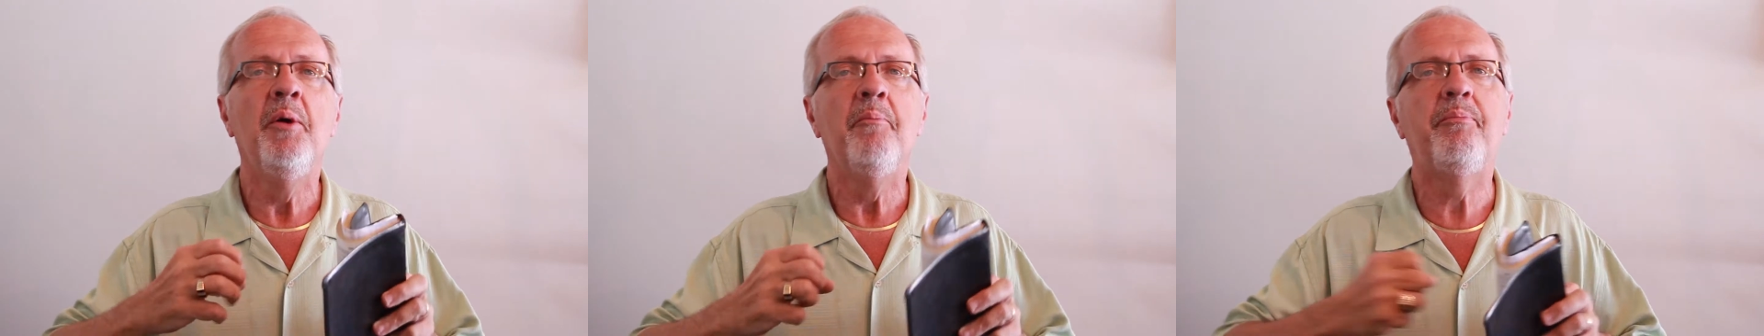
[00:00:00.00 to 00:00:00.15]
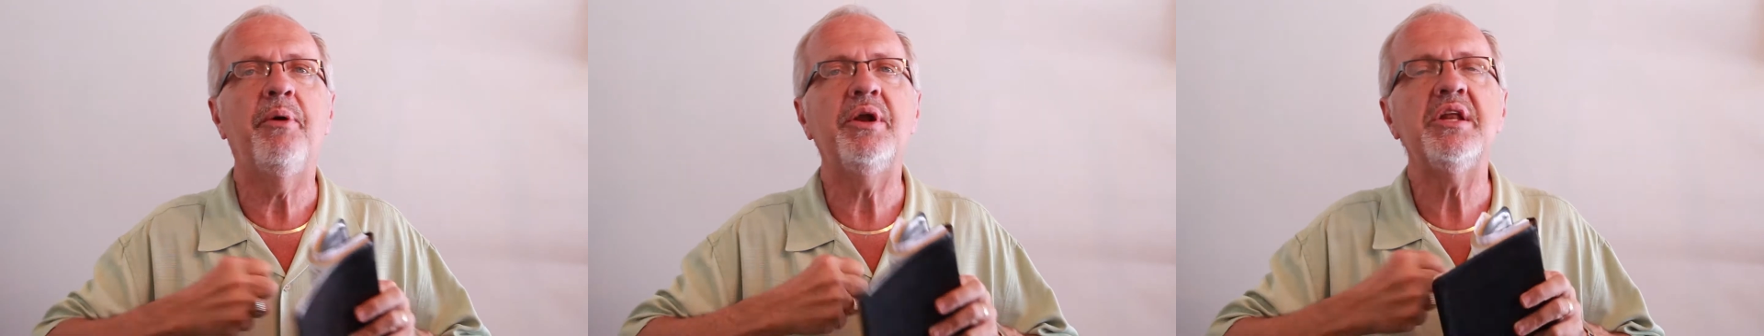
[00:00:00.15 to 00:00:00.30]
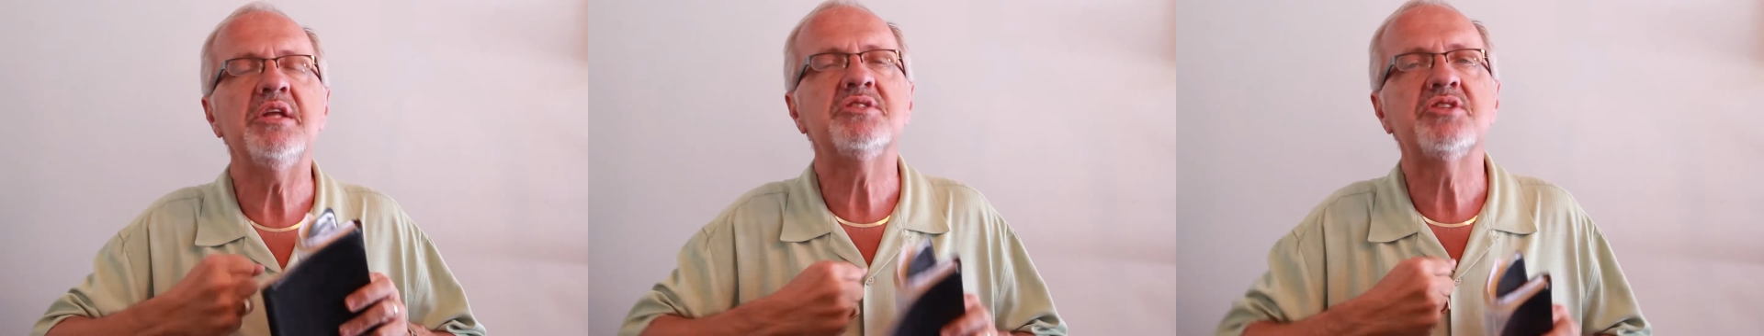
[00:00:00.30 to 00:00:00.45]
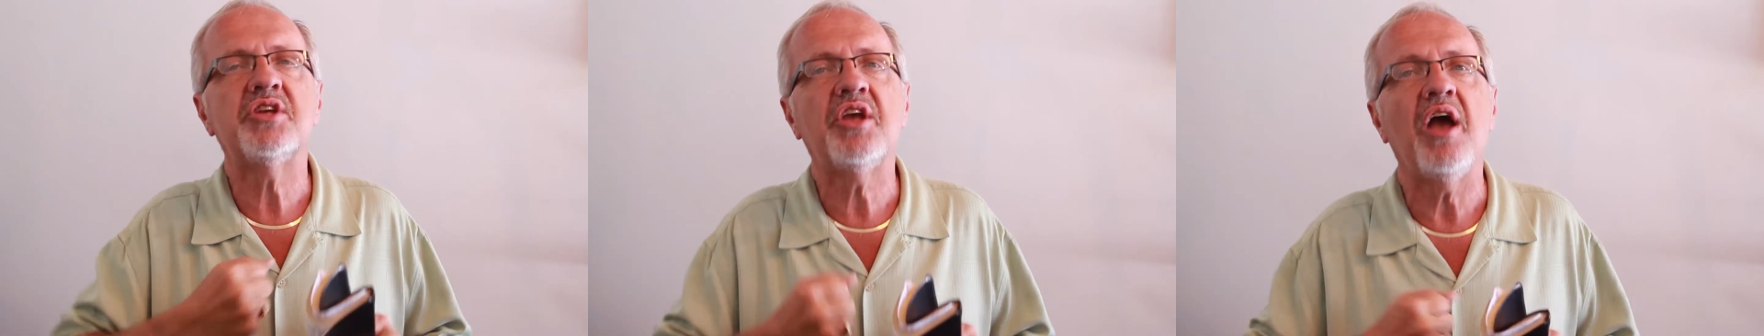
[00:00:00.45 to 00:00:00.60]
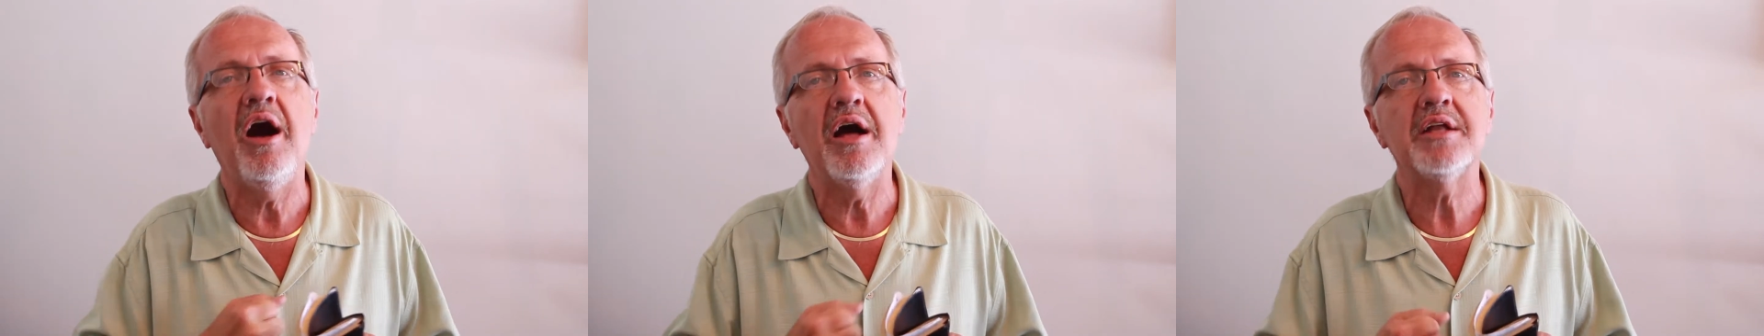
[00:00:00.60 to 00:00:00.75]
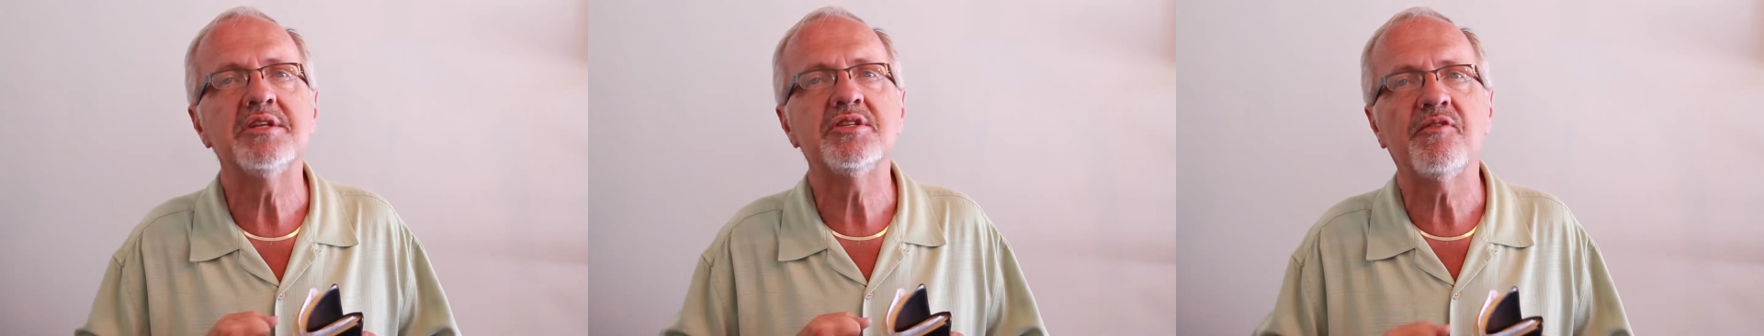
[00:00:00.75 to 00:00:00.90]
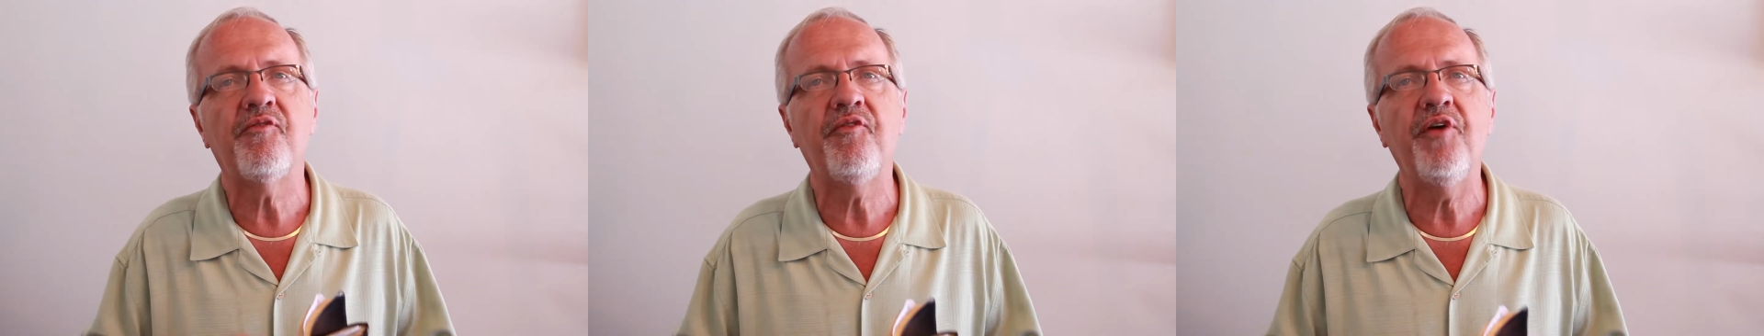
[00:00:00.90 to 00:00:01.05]
but it's
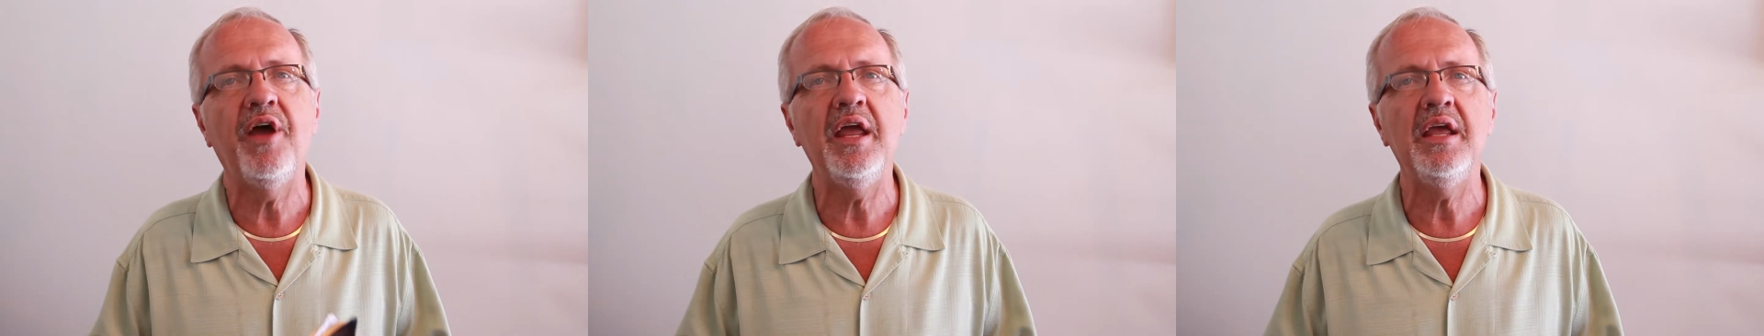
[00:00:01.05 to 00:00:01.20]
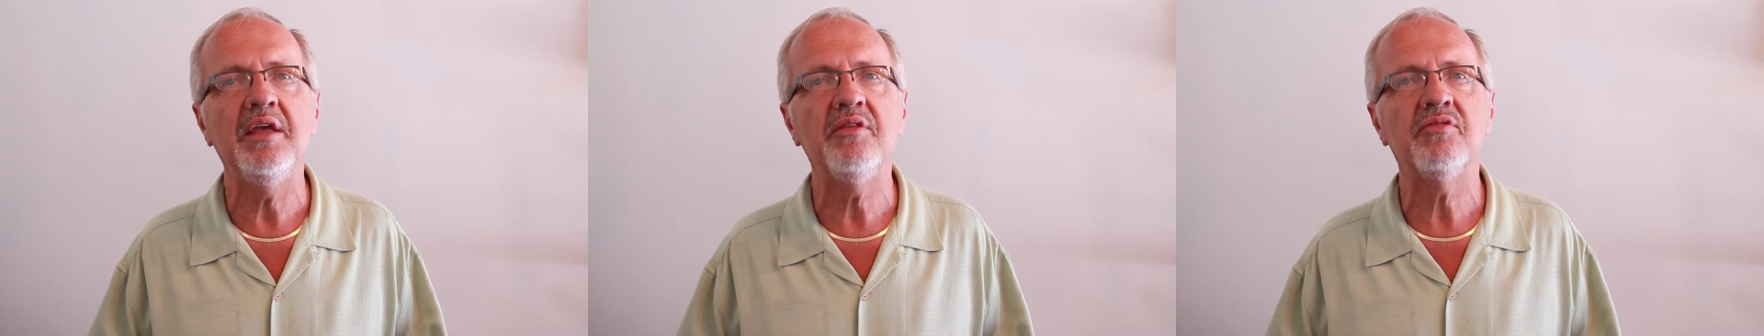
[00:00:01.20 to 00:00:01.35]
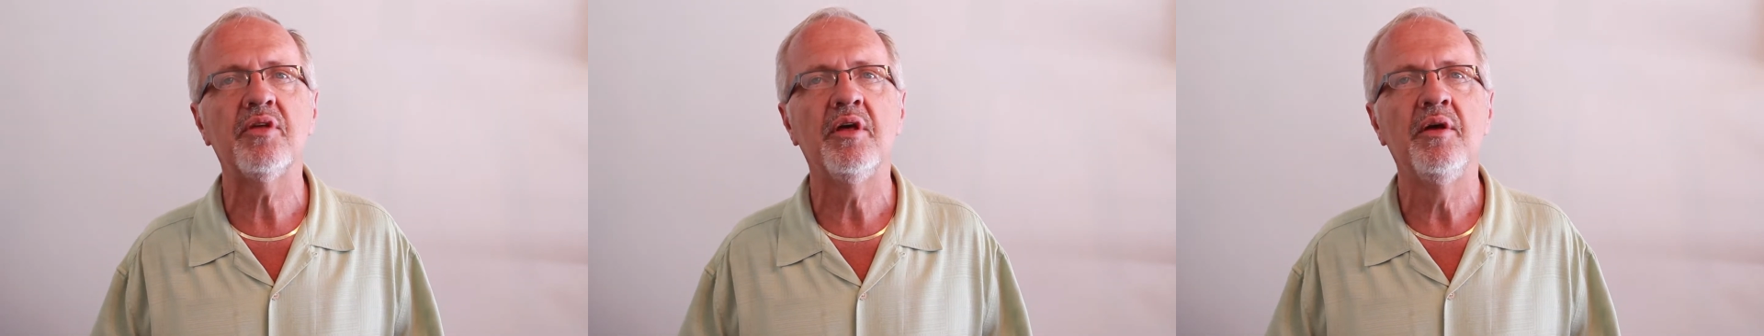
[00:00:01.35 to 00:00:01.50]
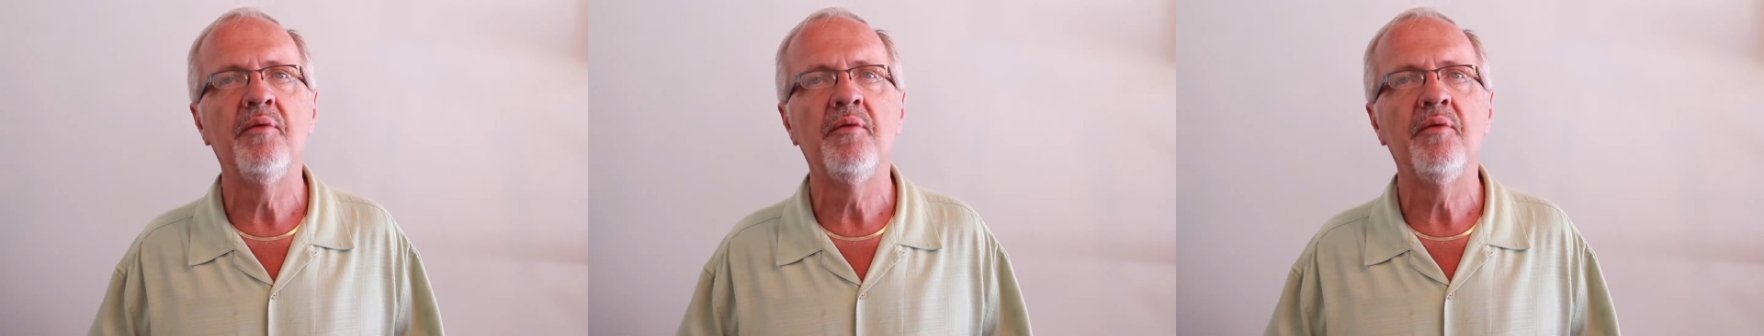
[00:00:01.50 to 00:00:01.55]
God's faith.